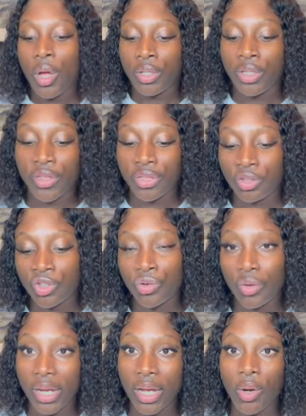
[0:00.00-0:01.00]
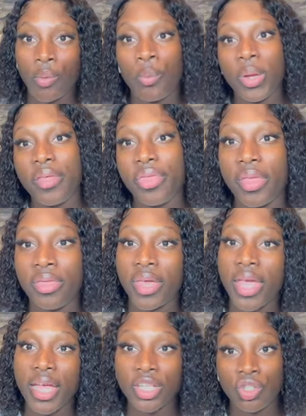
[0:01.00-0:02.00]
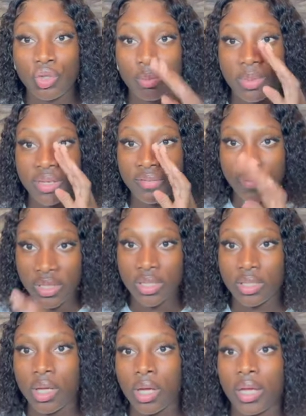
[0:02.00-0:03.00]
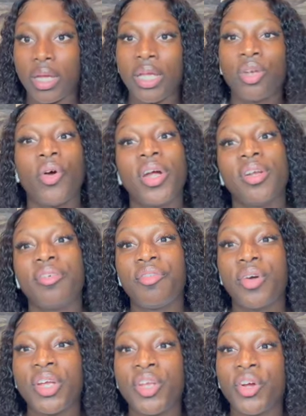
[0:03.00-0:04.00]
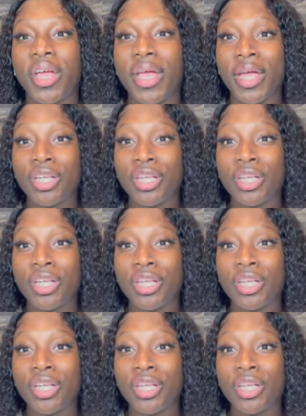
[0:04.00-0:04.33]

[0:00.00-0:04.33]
The trick with the H2B visa, in order for the